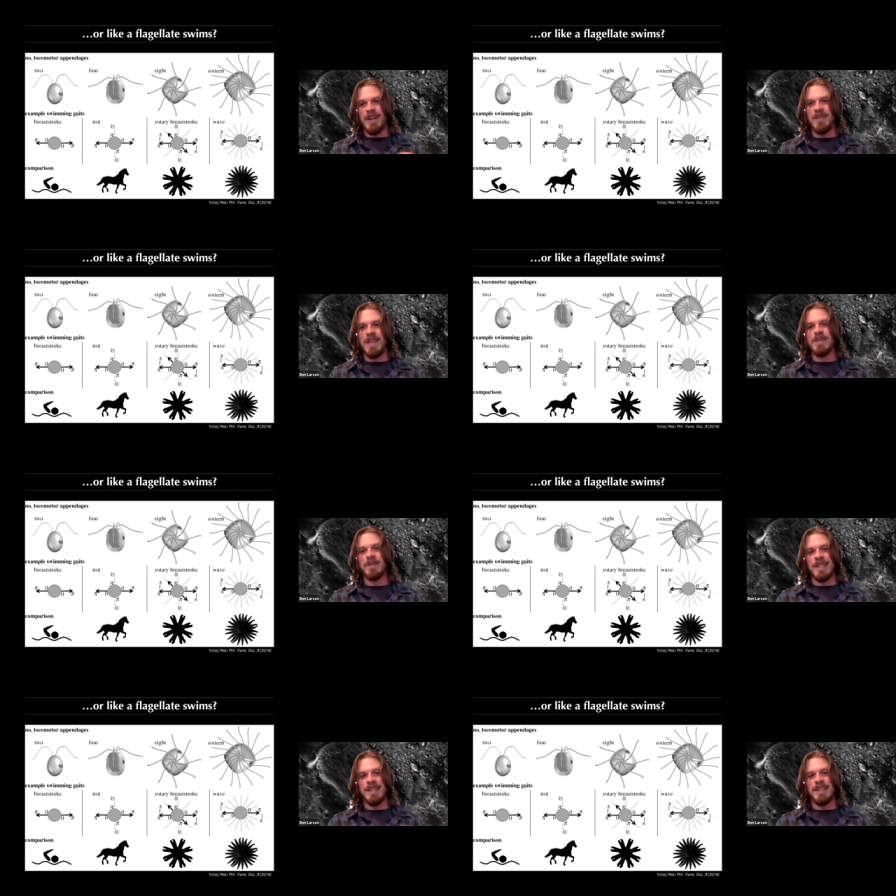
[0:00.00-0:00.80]
phase
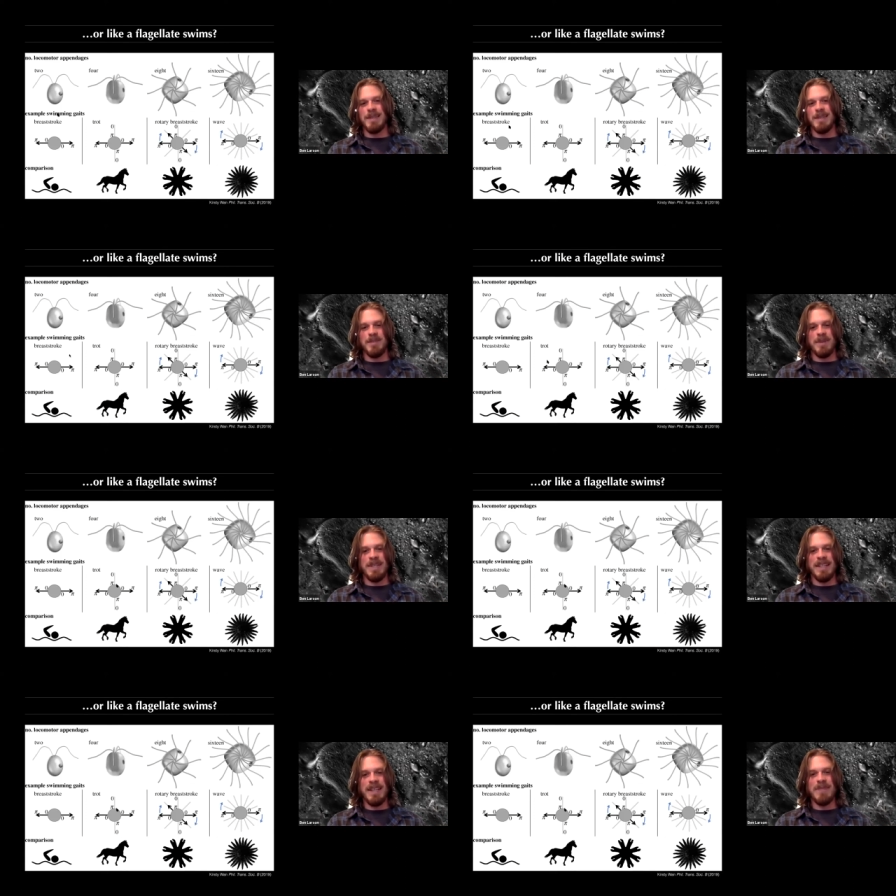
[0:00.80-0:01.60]
relationships
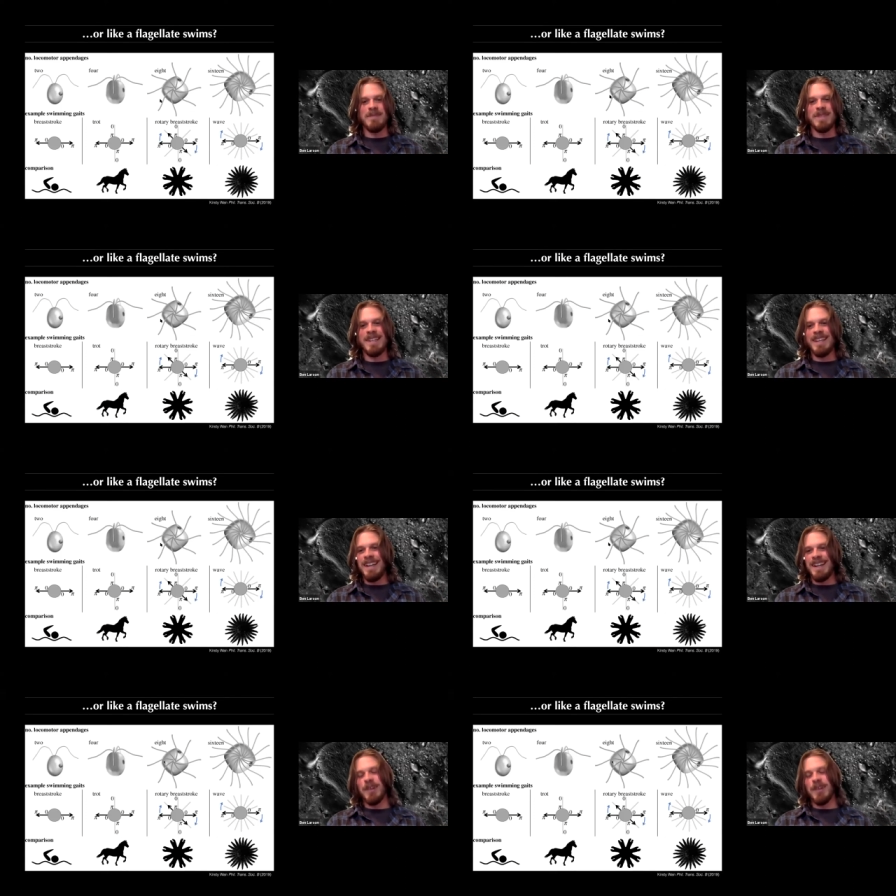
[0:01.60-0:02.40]
between limbs
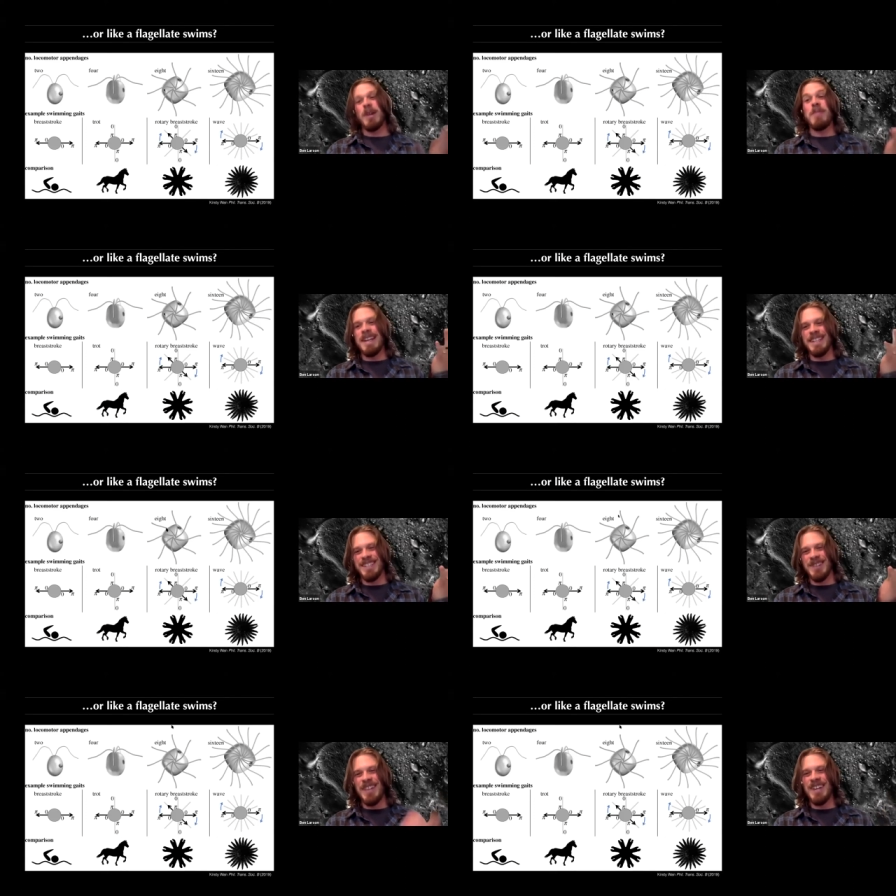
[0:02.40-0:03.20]
or, or
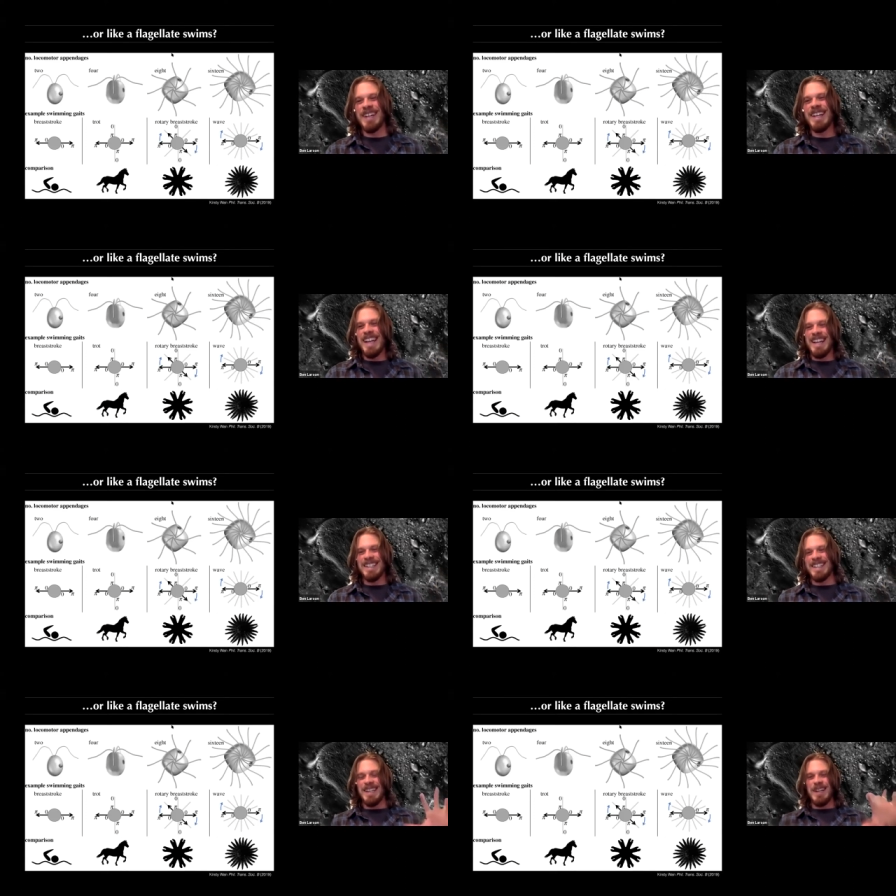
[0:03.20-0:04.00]
appendages rather as
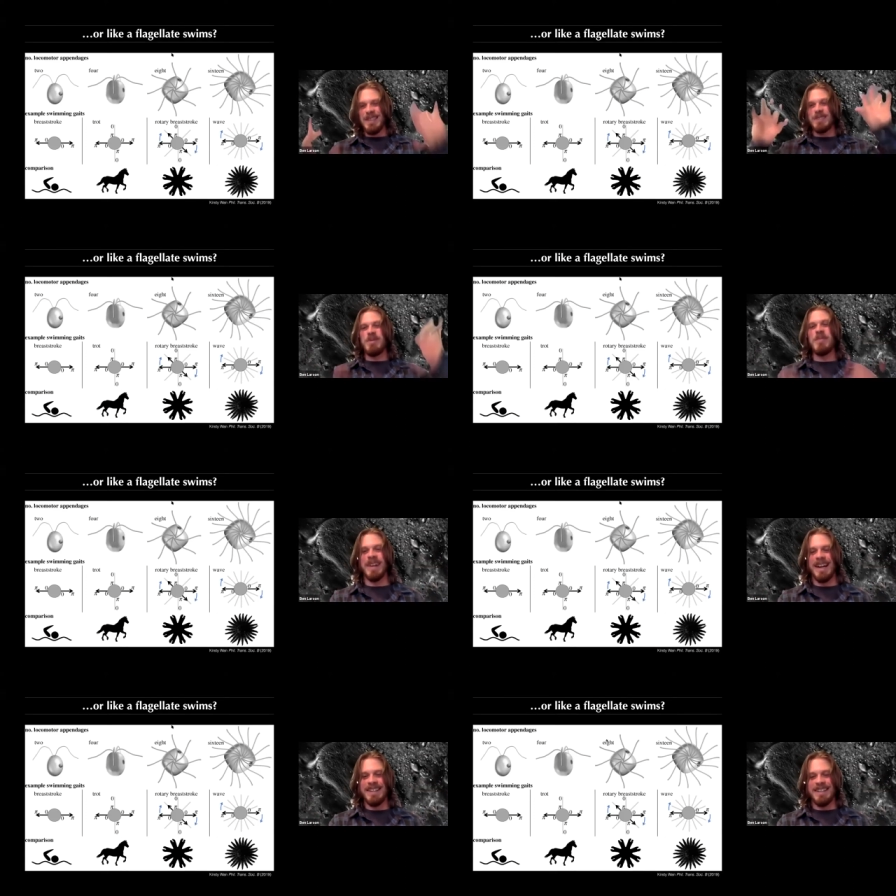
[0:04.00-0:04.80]
the cells swim
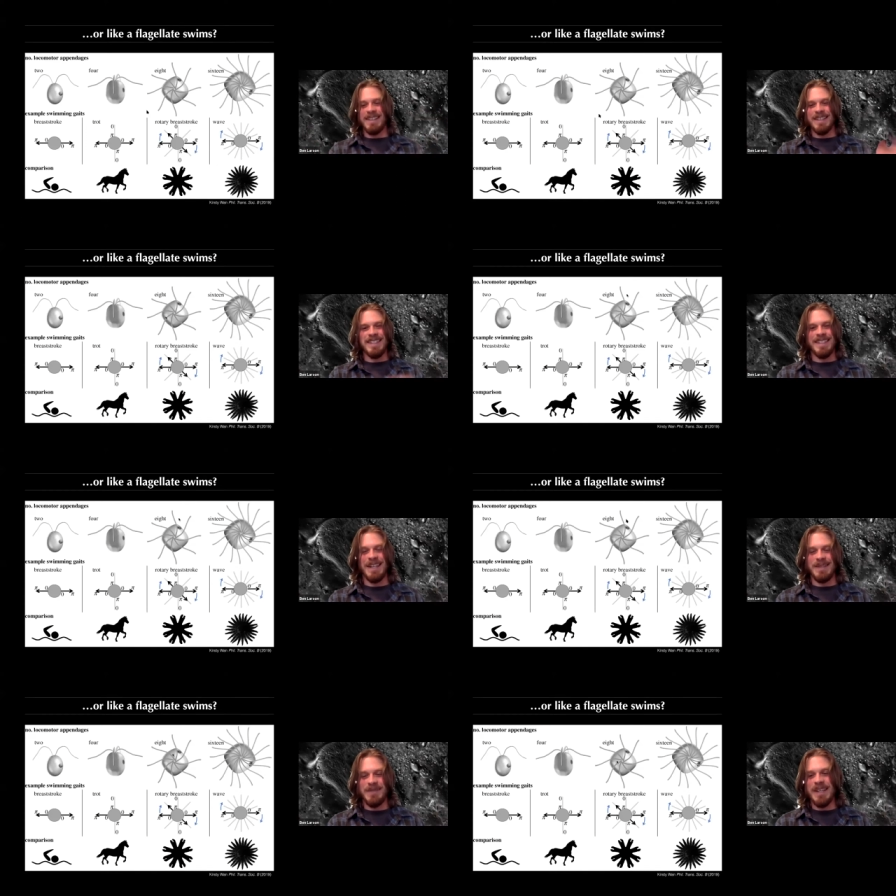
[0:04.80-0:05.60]
around. So this is this
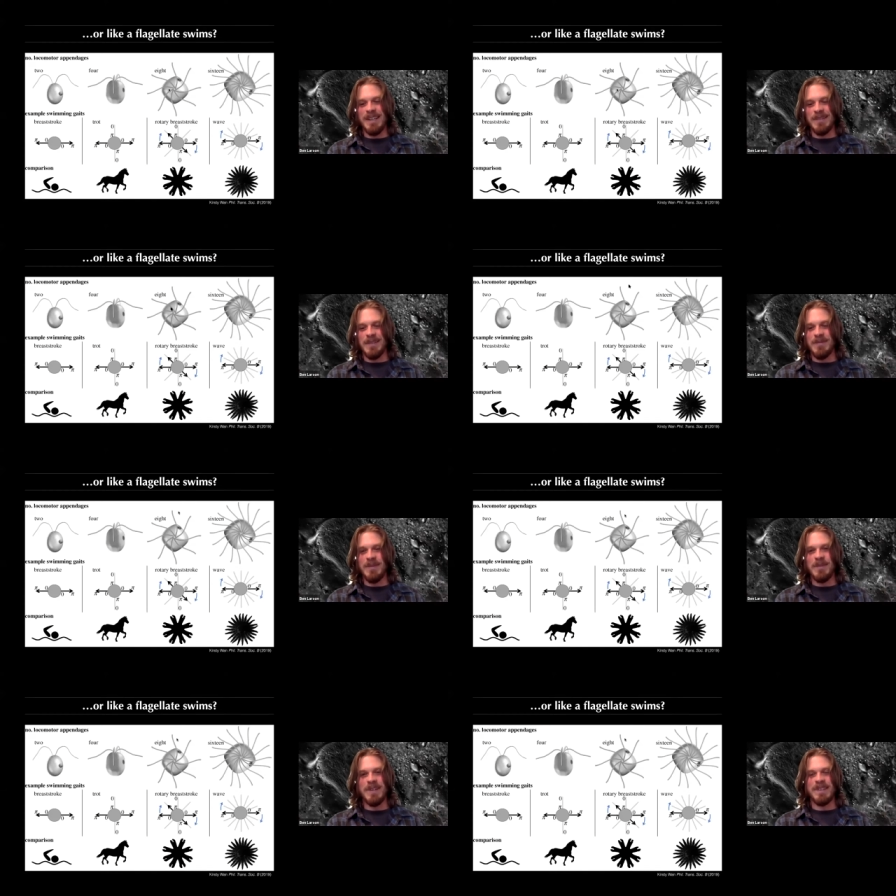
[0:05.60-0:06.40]
nice figure from,
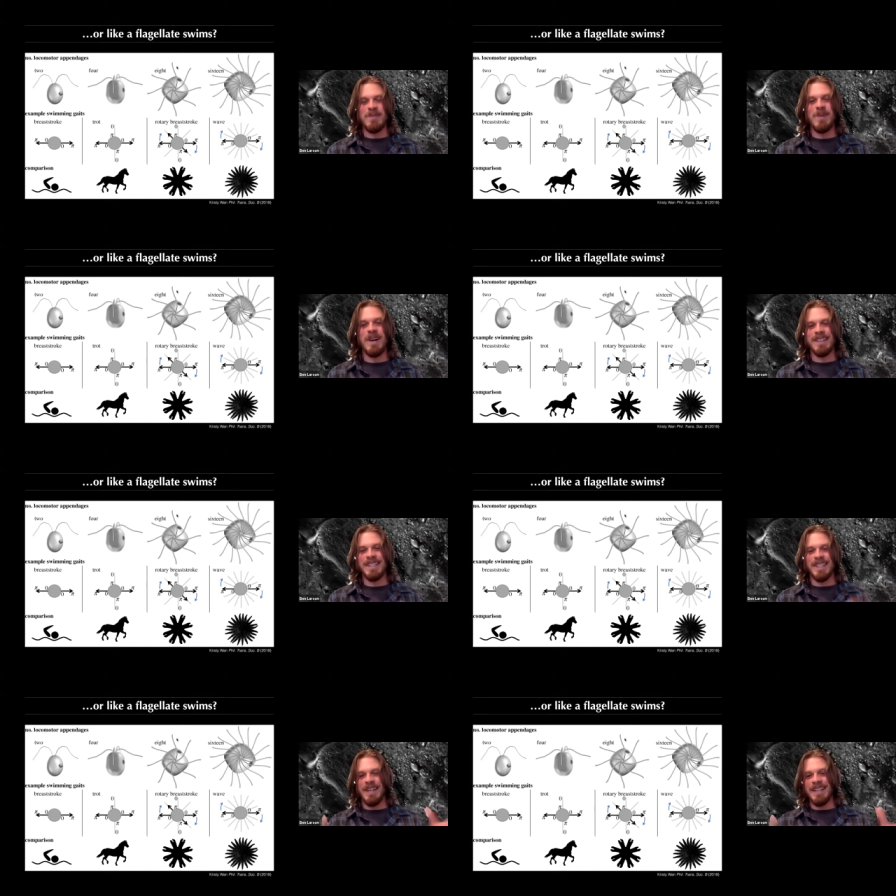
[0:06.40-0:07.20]
from Kirsty Wan
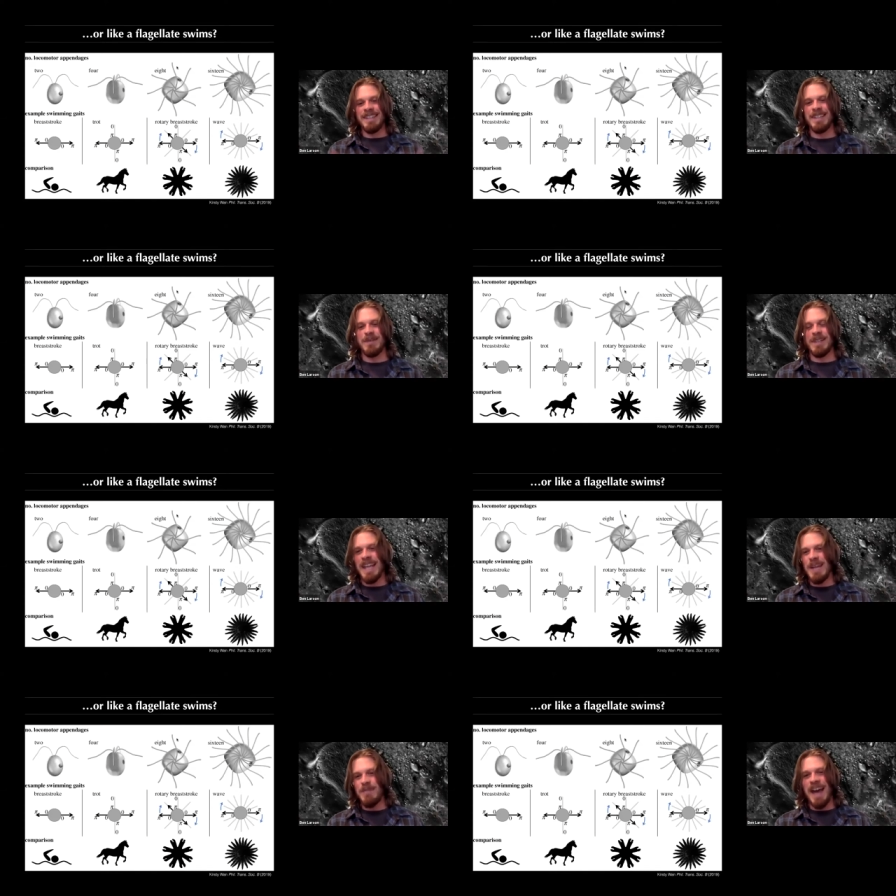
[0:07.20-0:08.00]
showing different
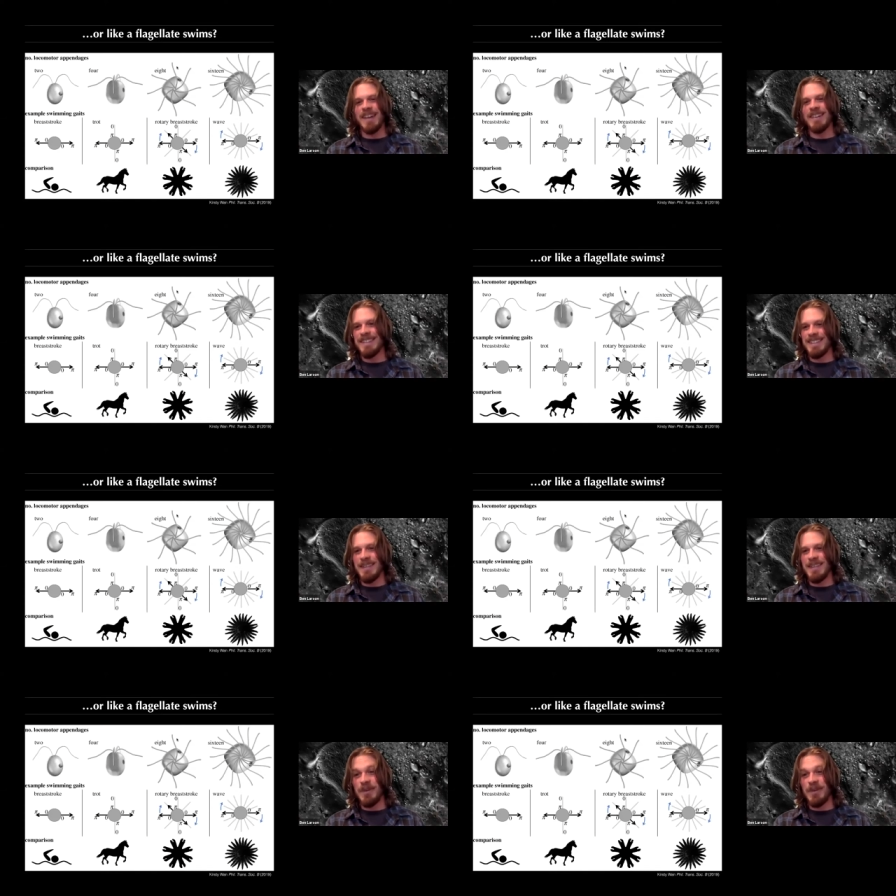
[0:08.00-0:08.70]
gait patterns in different